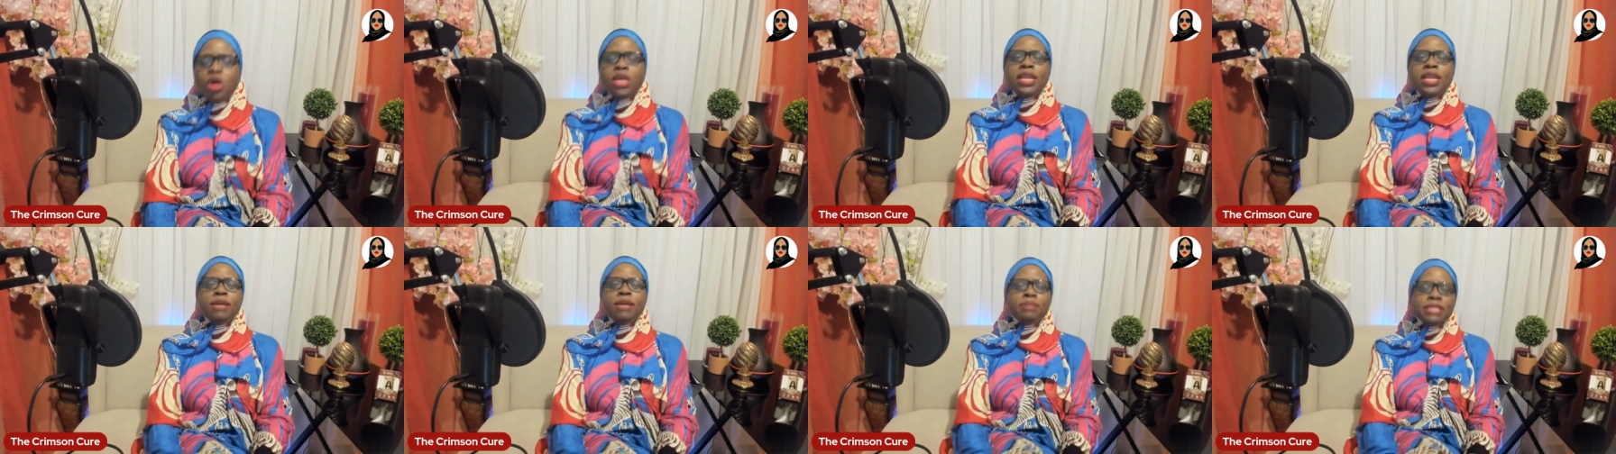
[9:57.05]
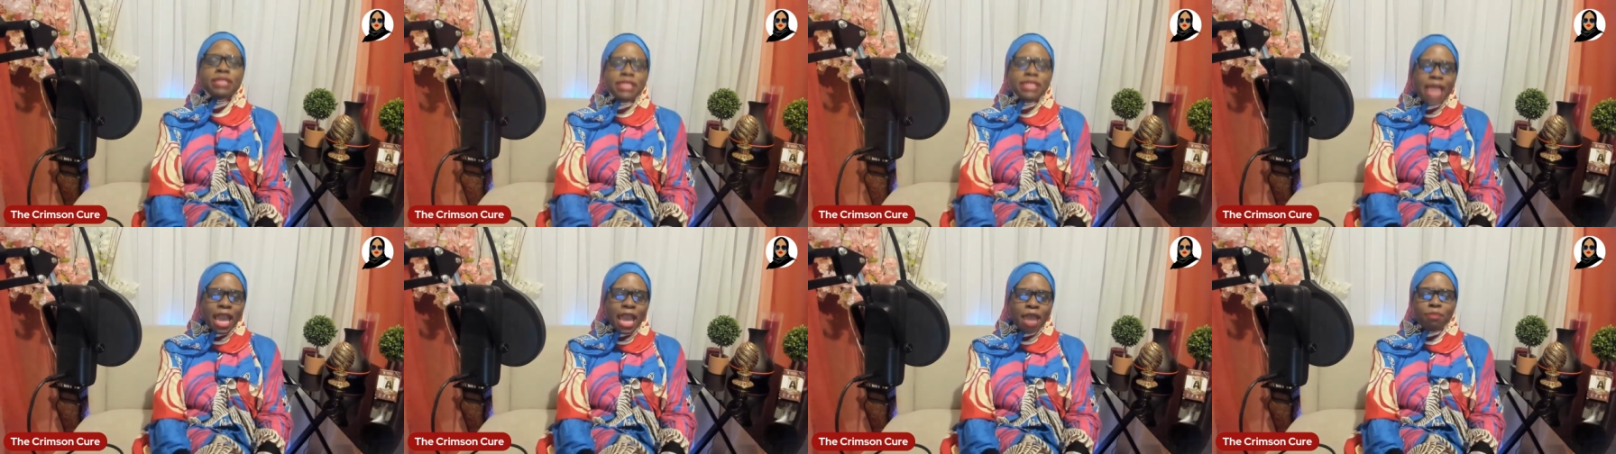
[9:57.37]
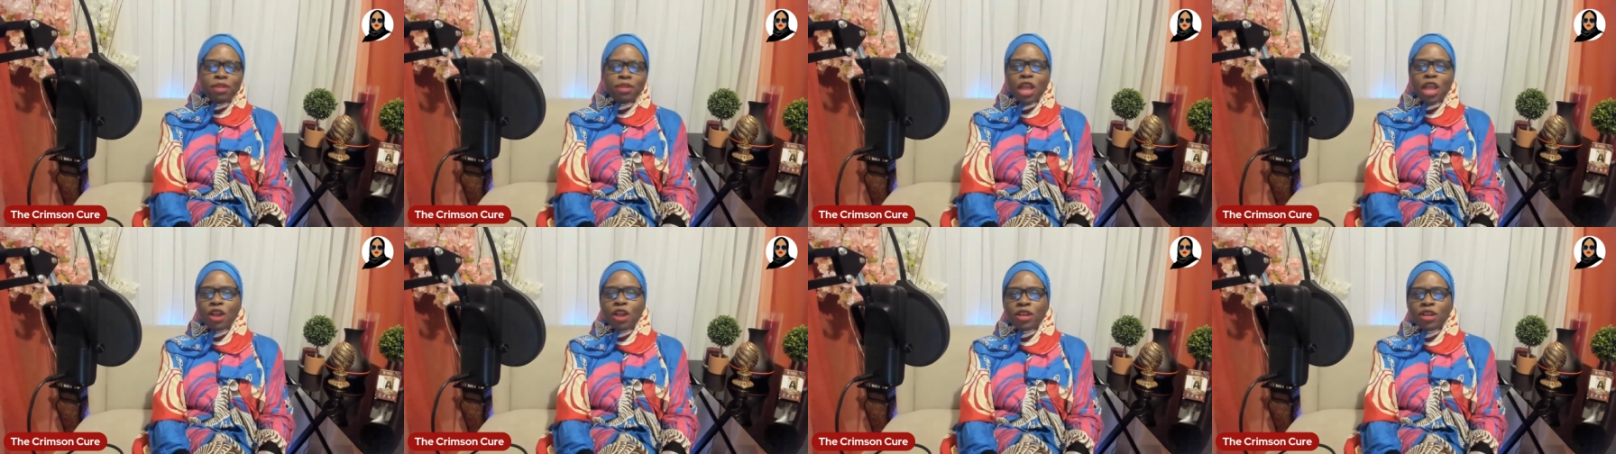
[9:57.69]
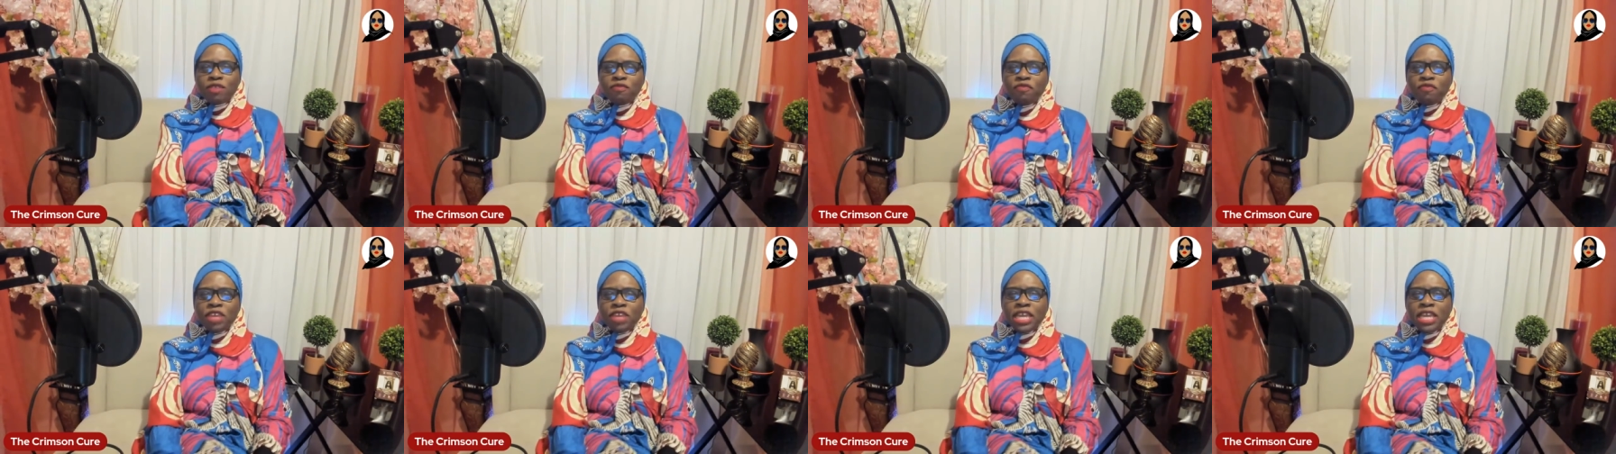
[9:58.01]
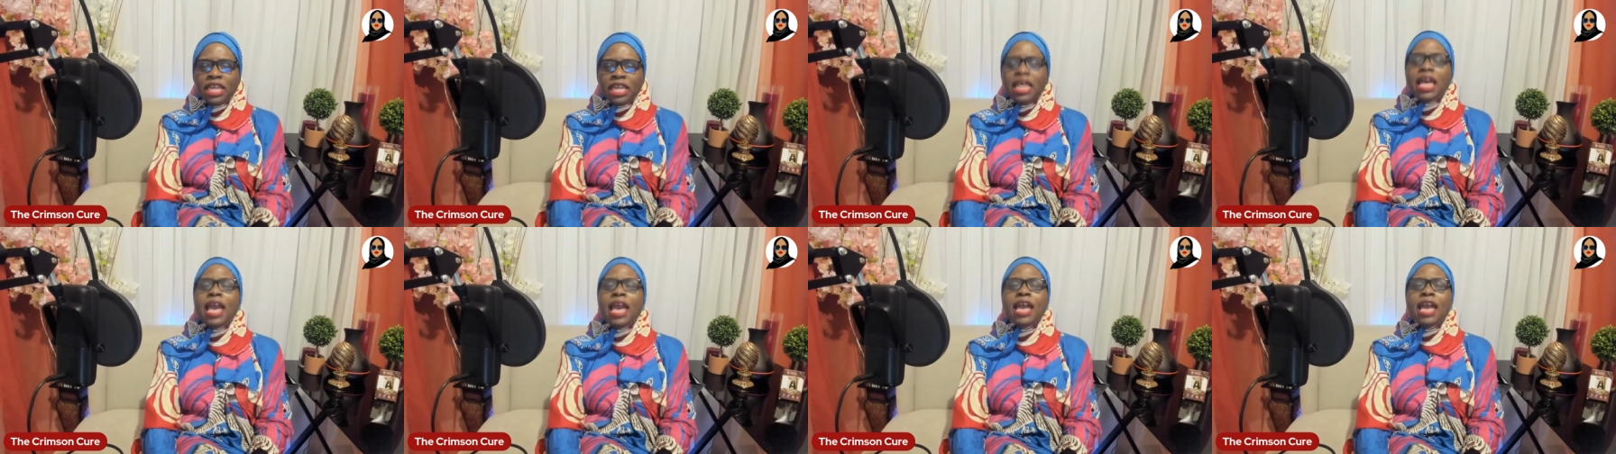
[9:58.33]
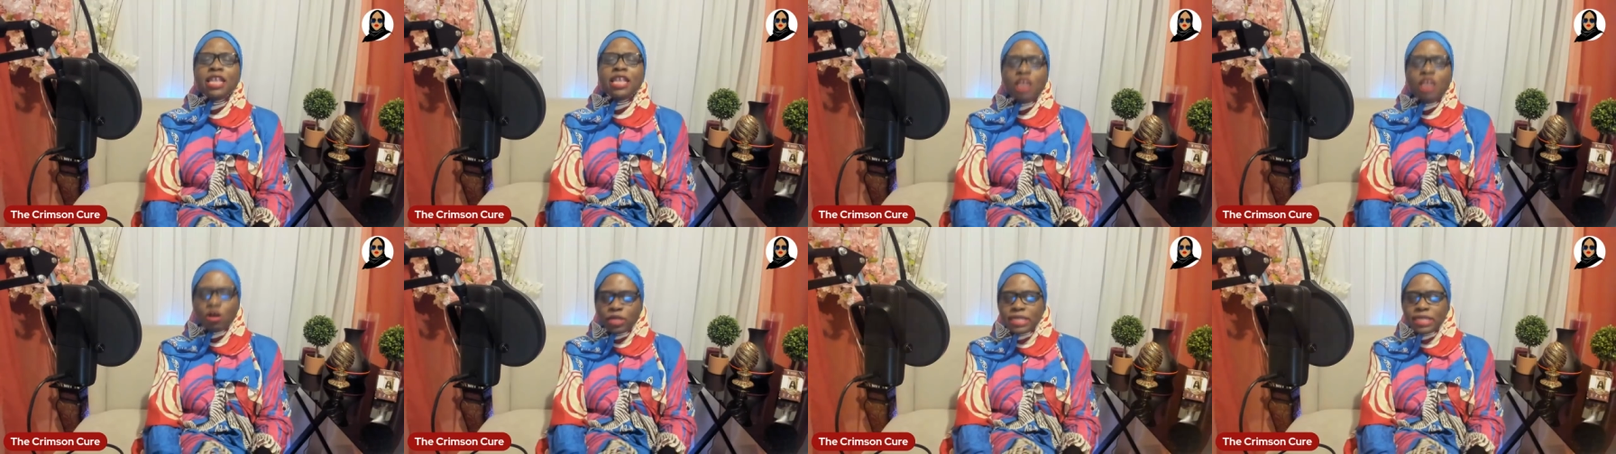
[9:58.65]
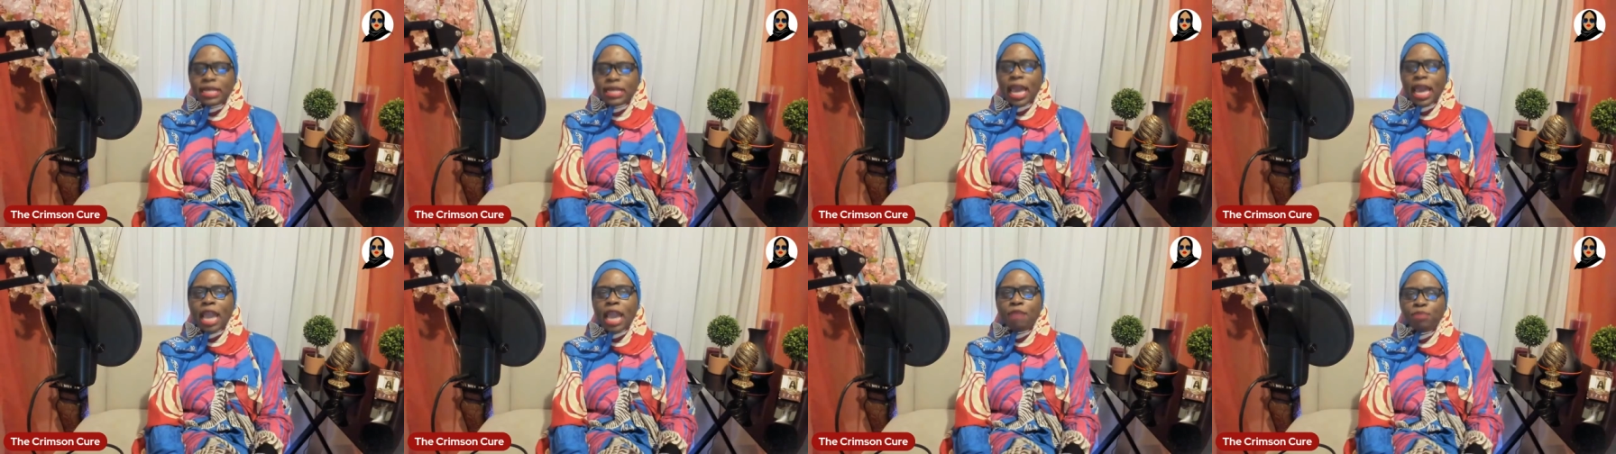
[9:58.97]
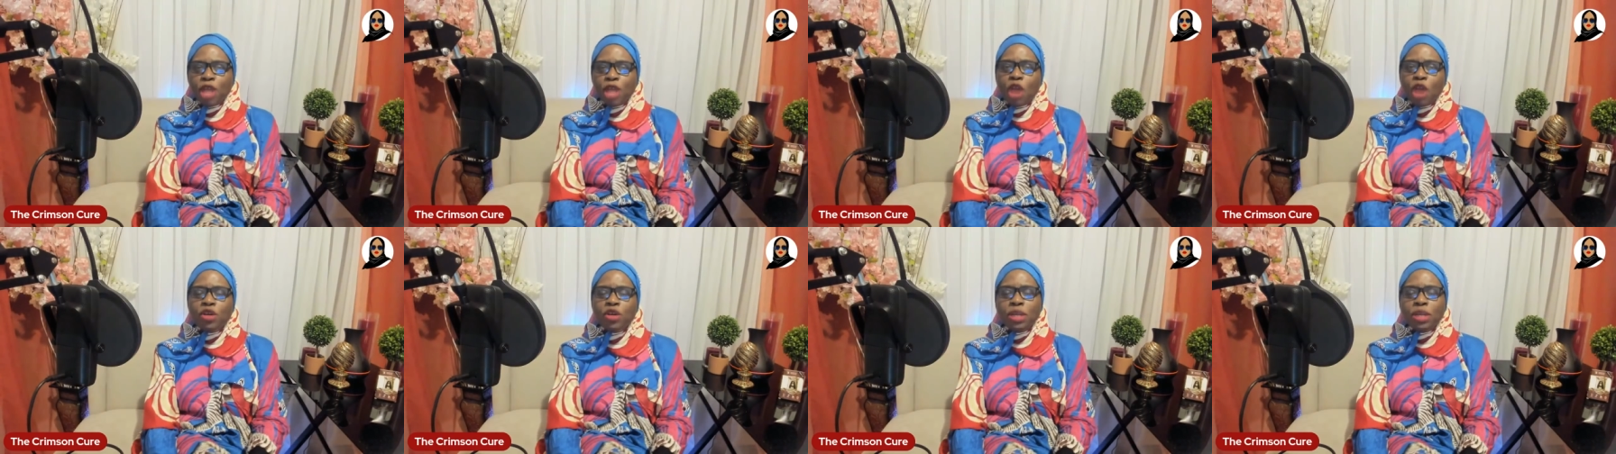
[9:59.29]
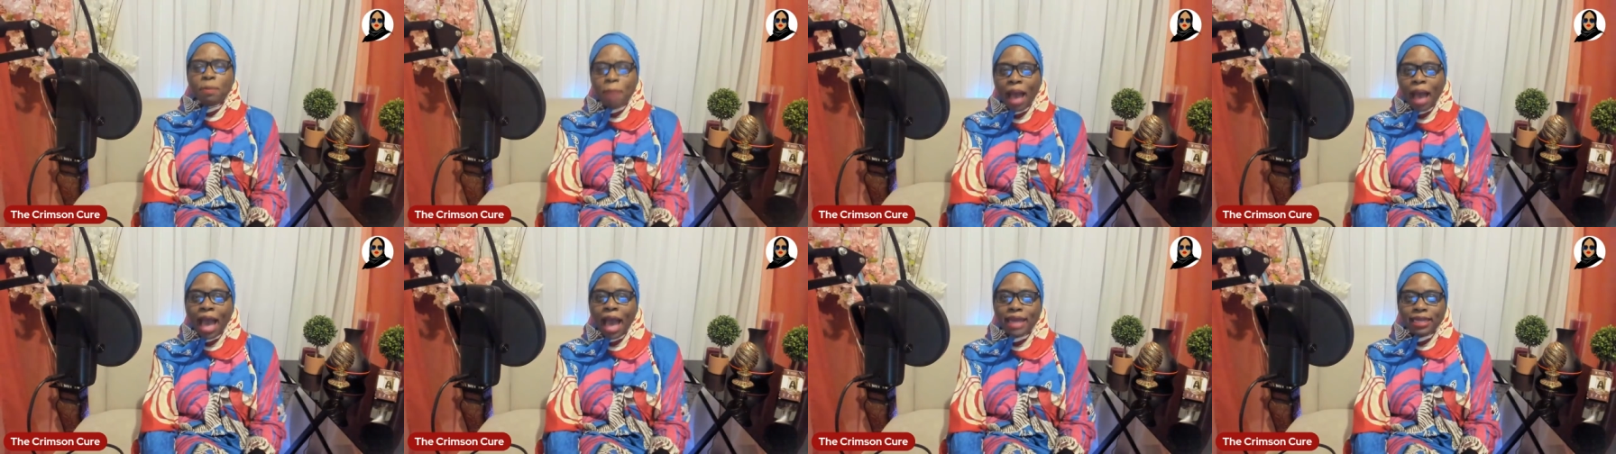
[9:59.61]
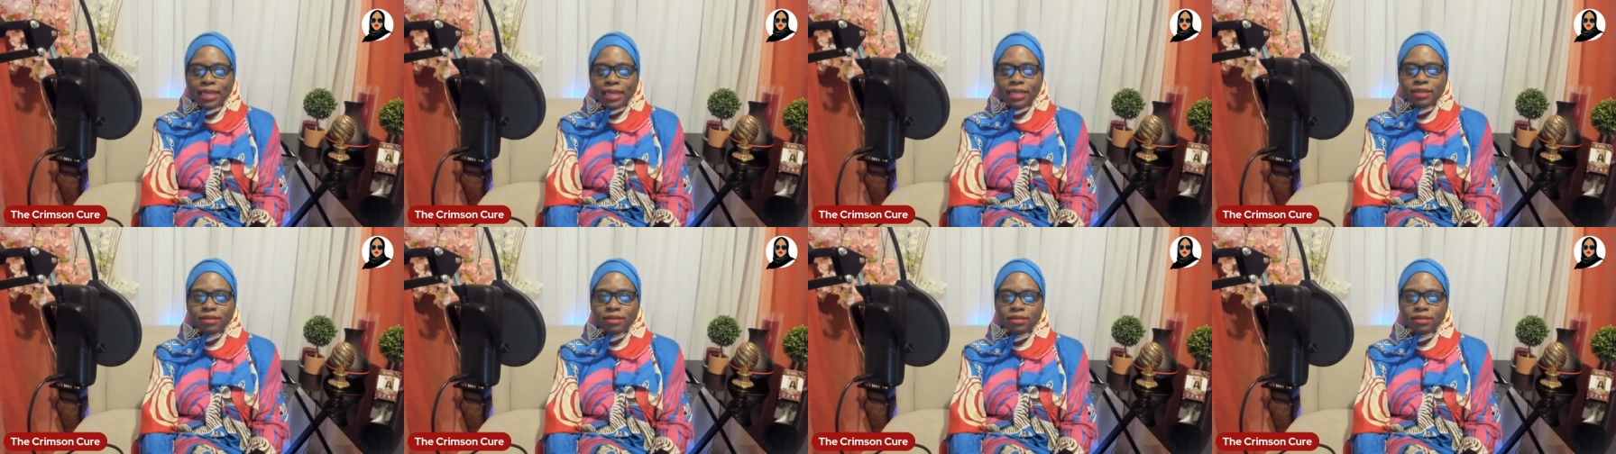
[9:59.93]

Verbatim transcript: them same dirty feet, and your same dirty body